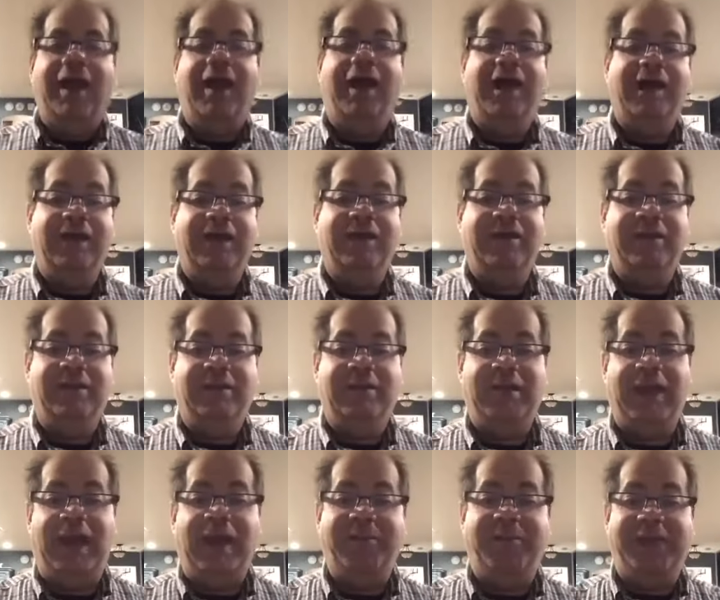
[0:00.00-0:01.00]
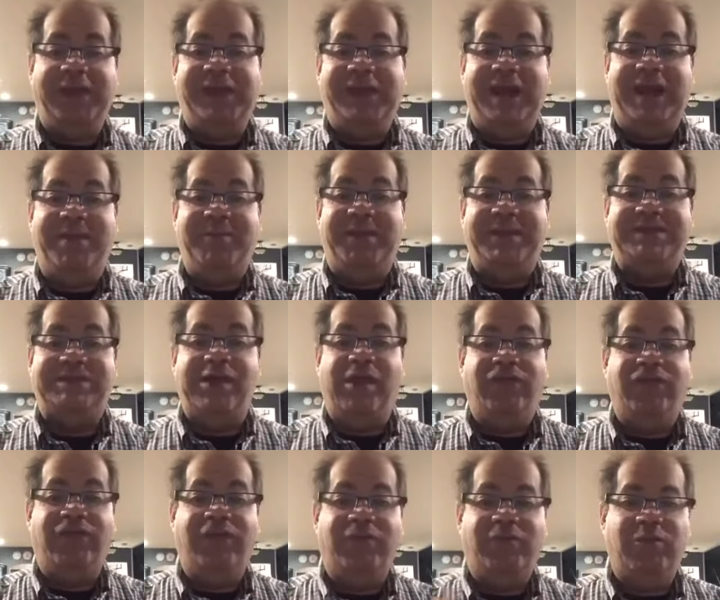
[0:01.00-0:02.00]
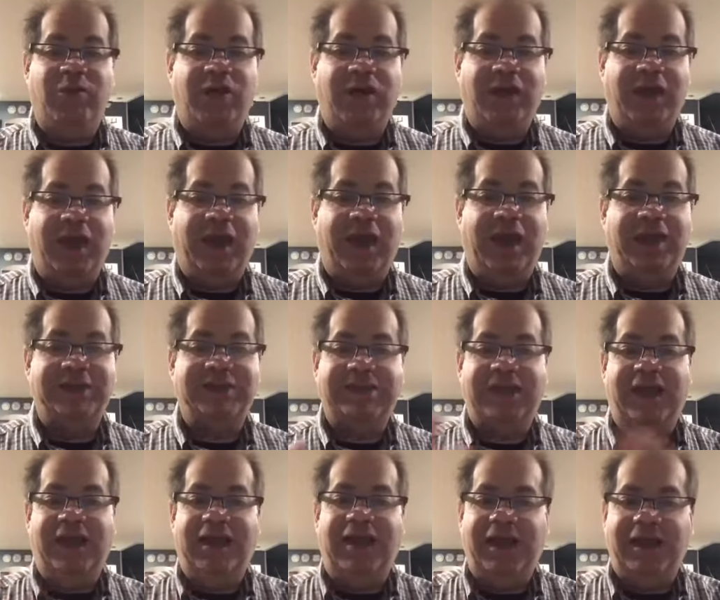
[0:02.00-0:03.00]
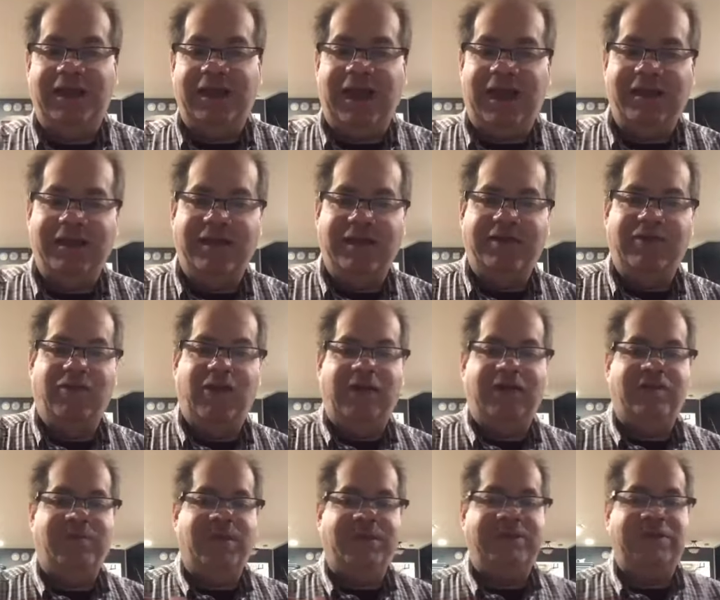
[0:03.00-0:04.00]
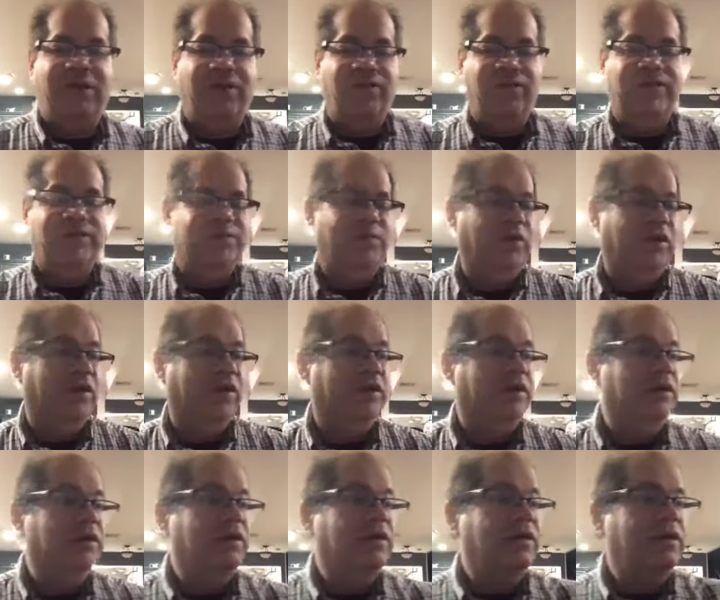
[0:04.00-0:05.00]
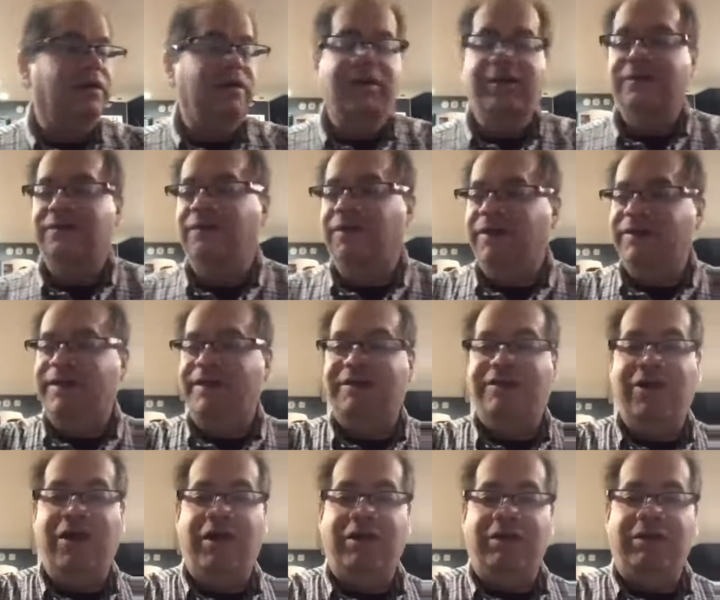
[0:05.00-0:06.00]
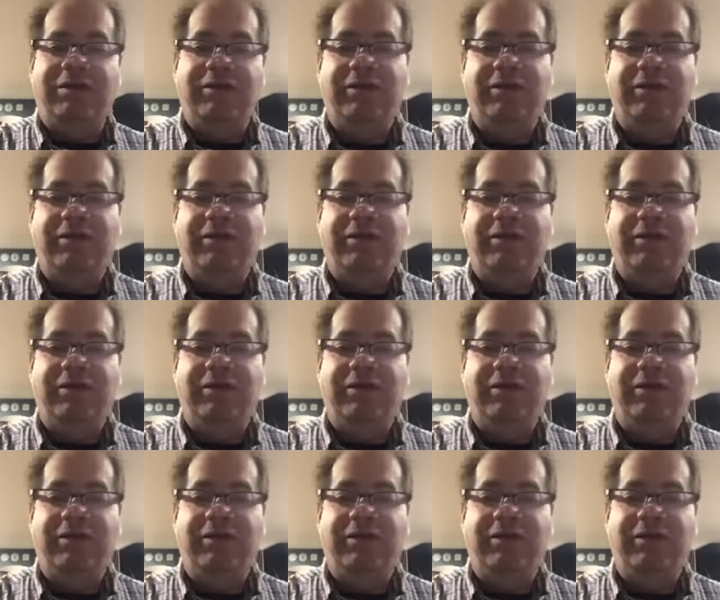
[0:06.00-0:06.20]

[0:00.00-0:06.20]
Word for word: I I picked it out myself this morning. I gotta say, I, I did dress myself this morning. So I did good.